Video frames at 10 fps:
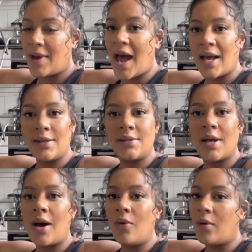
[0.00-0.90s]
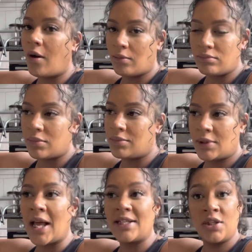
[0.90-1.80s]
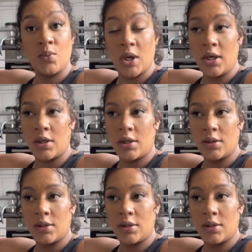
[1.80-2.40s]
that didn't work.